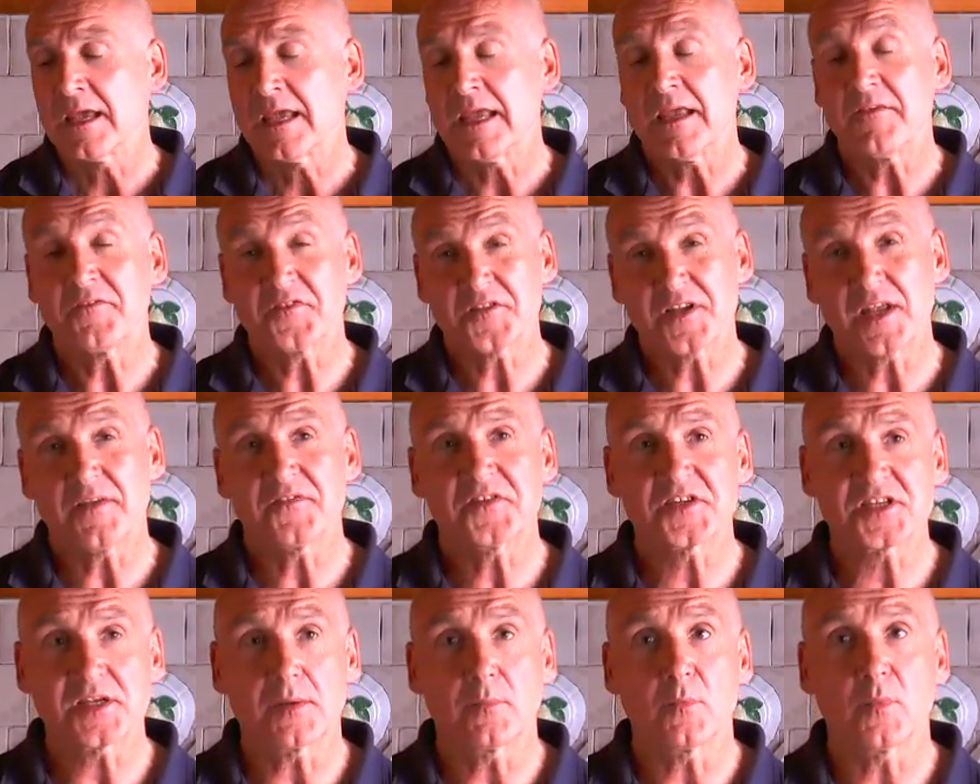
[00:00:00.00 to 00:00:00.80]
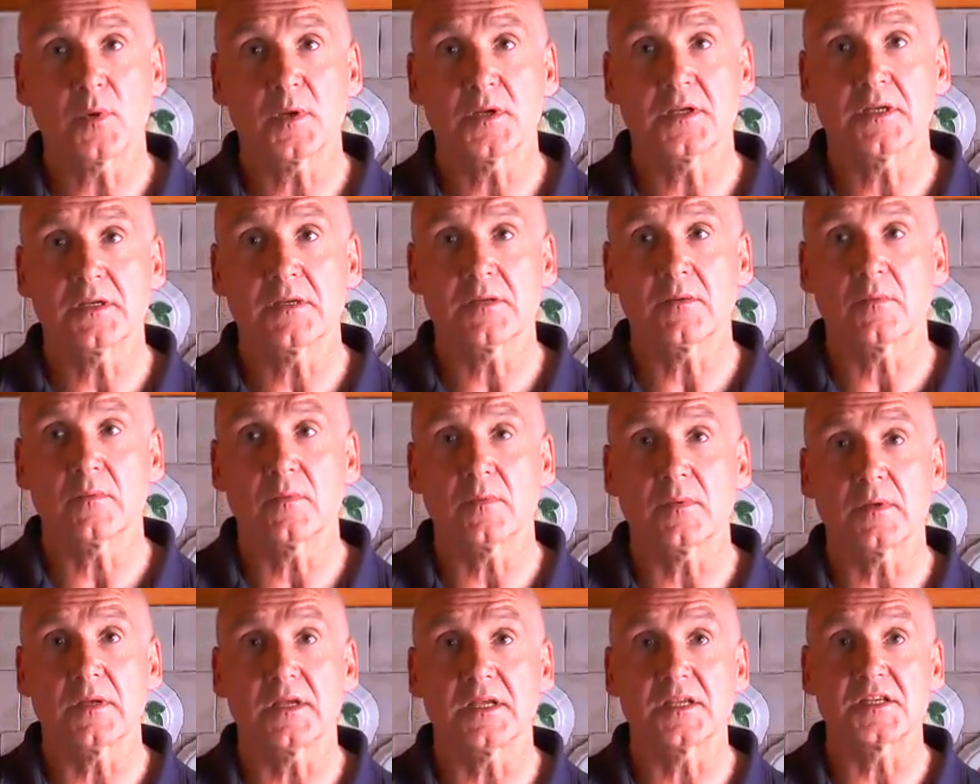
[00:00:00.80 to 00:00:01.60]
If someone
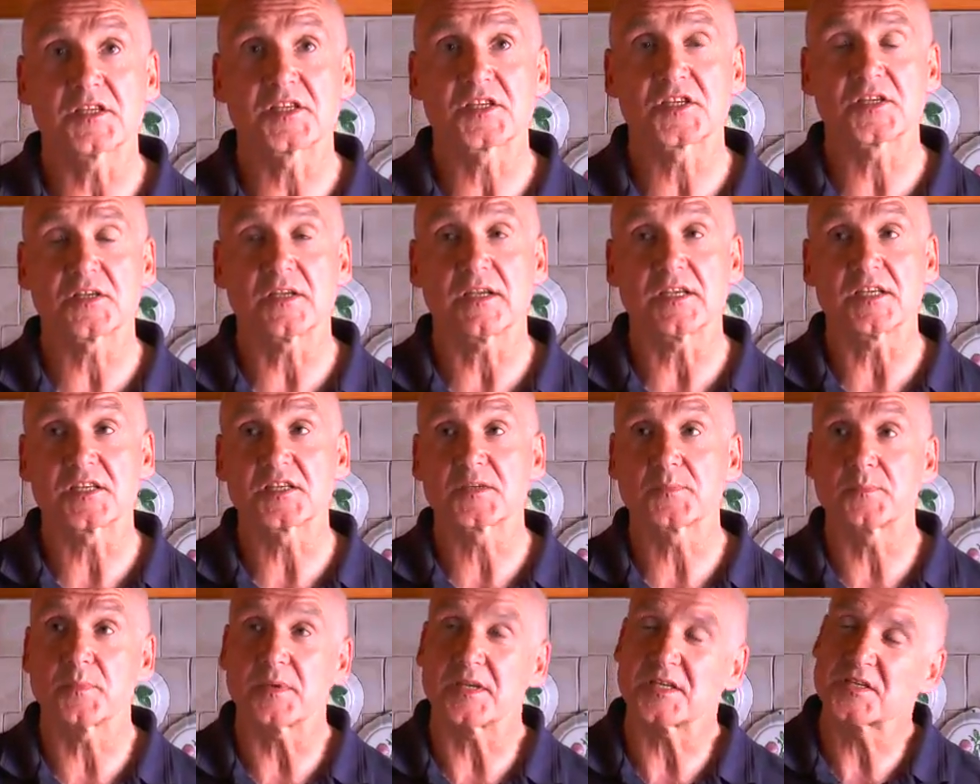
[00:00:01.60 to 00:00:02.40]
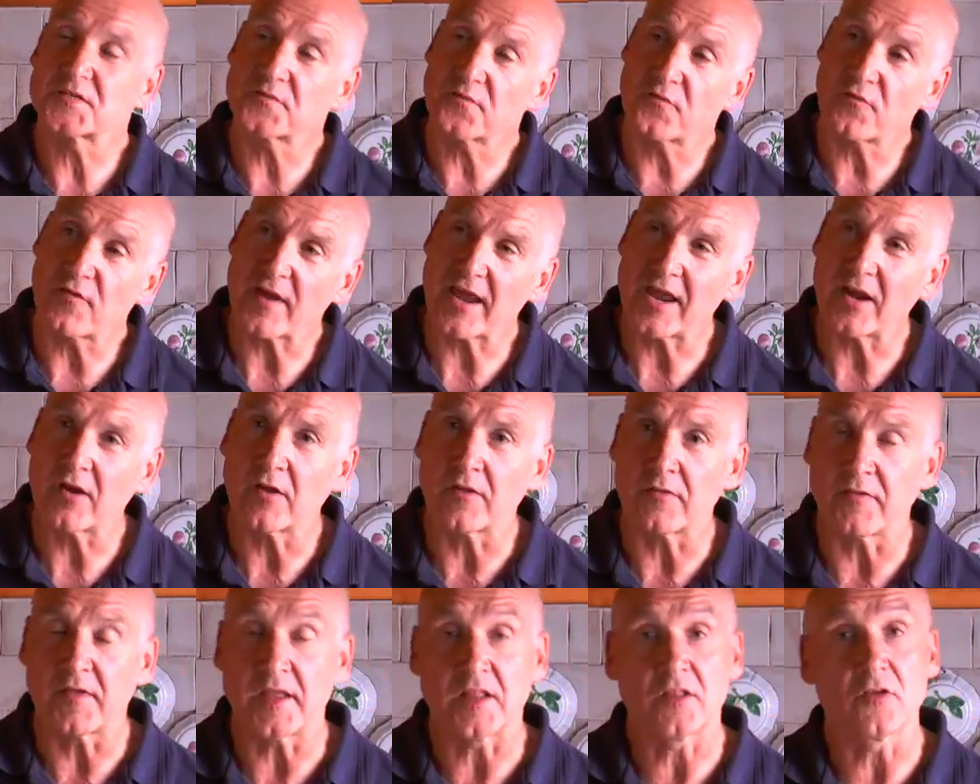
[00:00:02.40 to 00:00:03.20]
is frail
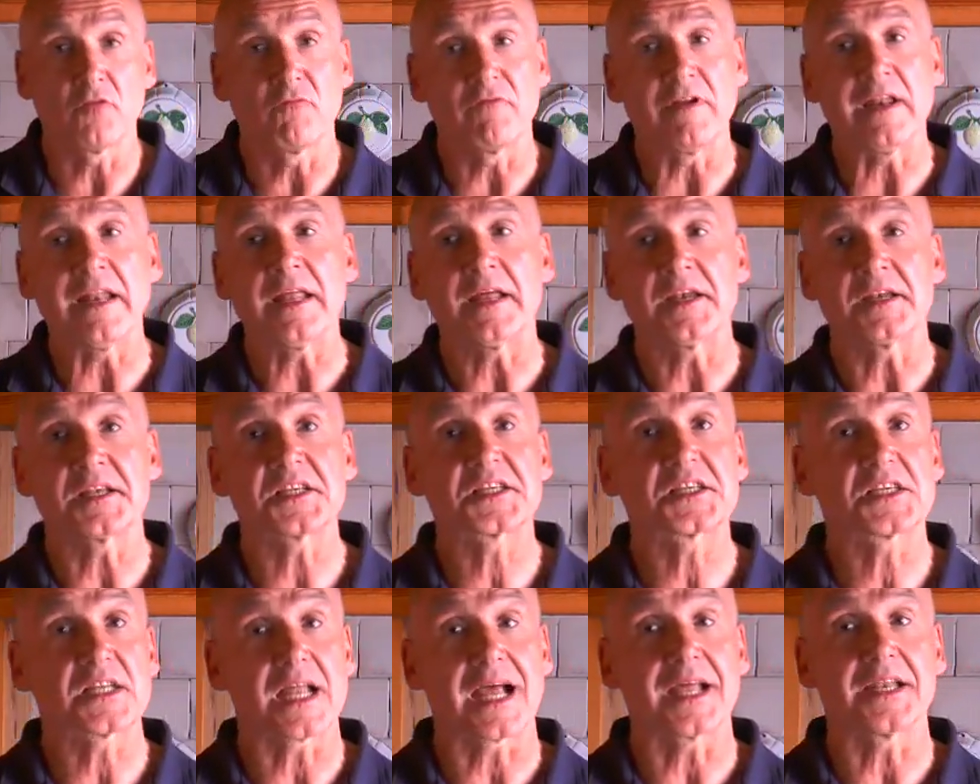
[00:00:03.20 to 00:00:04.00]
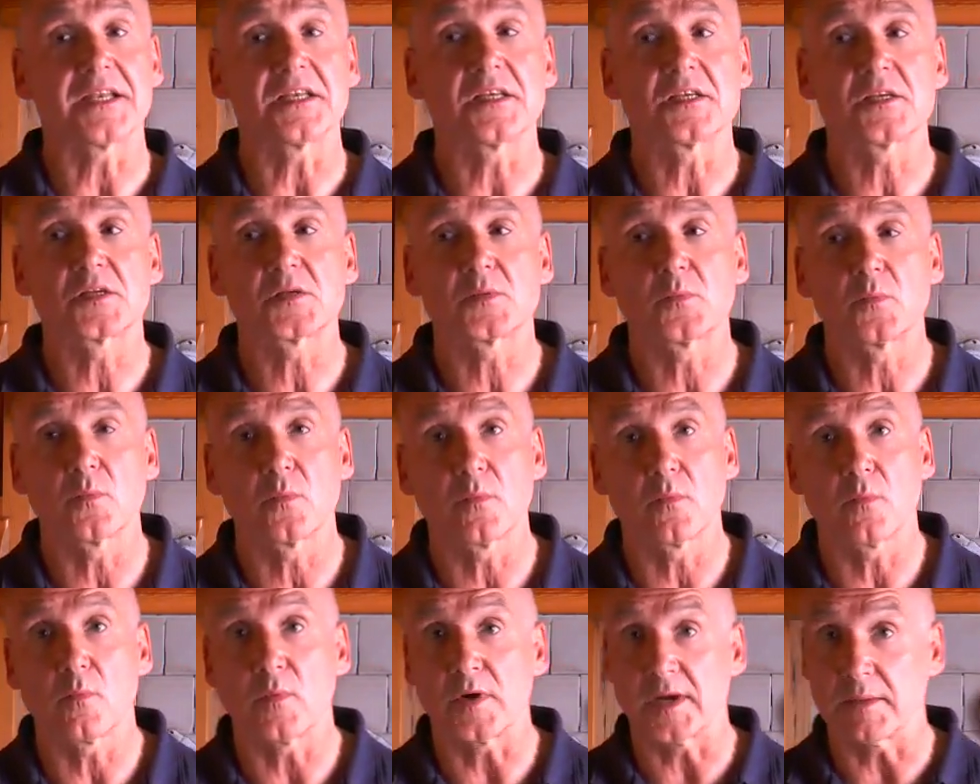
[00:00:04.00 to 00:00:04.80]
or they don't really understand
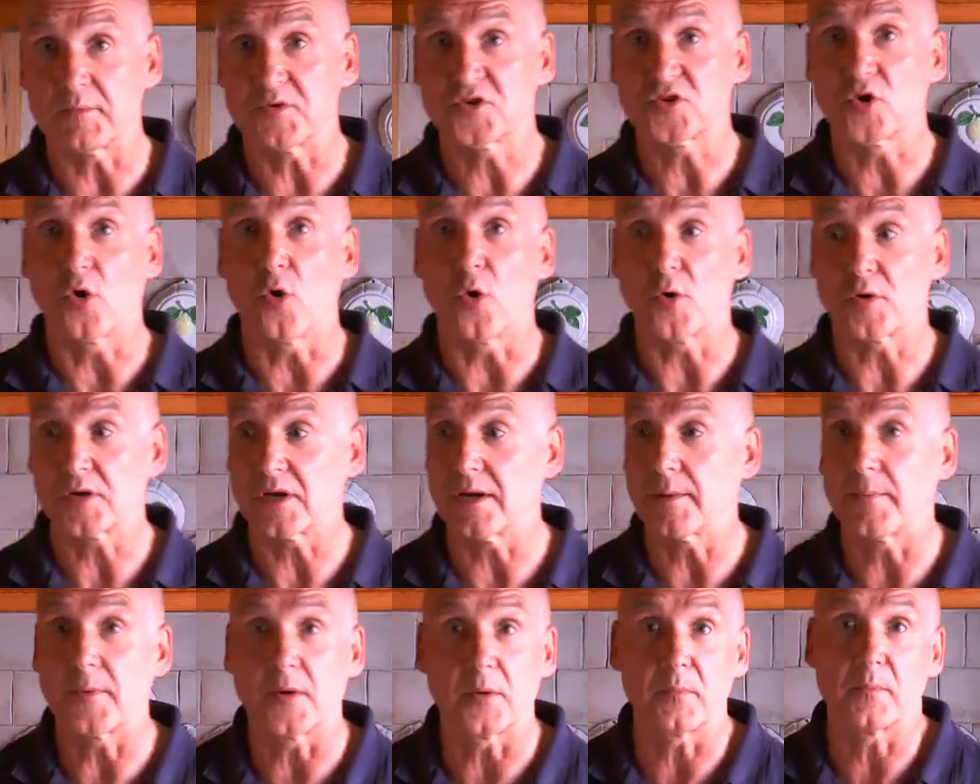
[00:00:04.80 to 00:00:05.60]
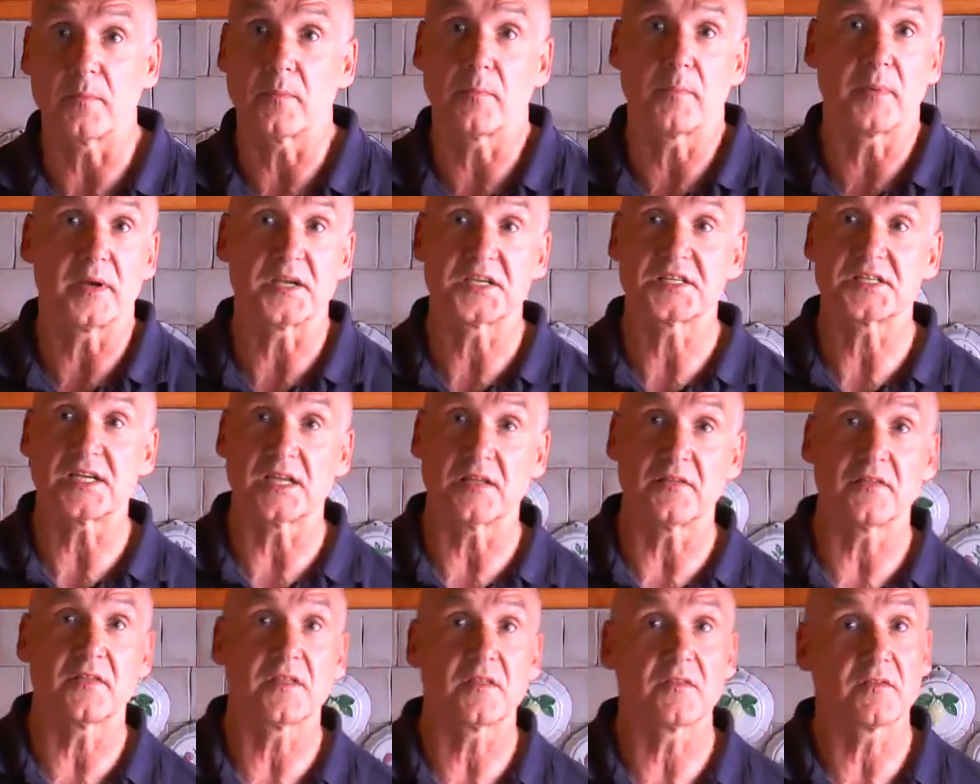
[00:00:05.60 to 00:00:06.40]
what I'm talking about by
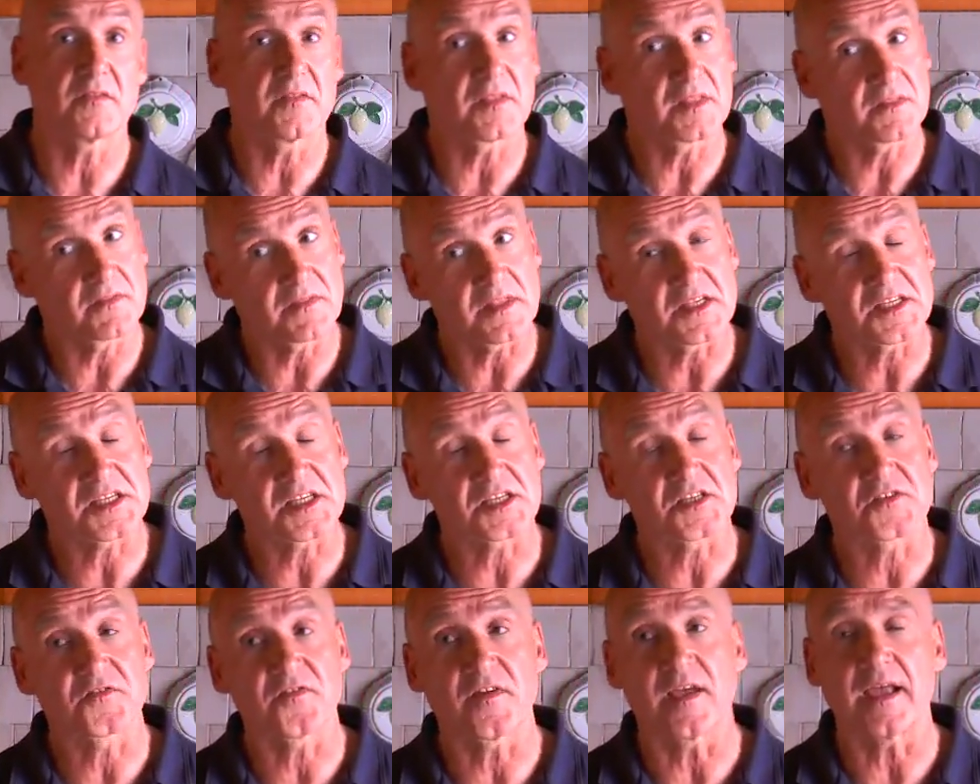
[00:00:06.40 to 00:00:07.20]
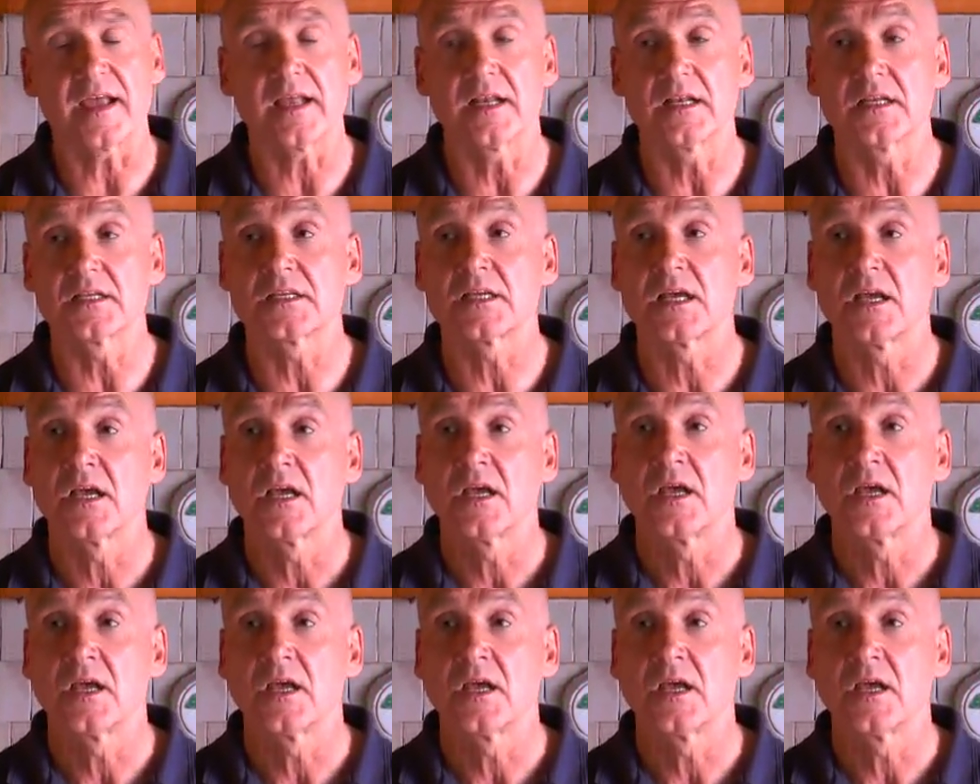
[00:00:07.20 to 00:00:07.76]
saying that this has failed,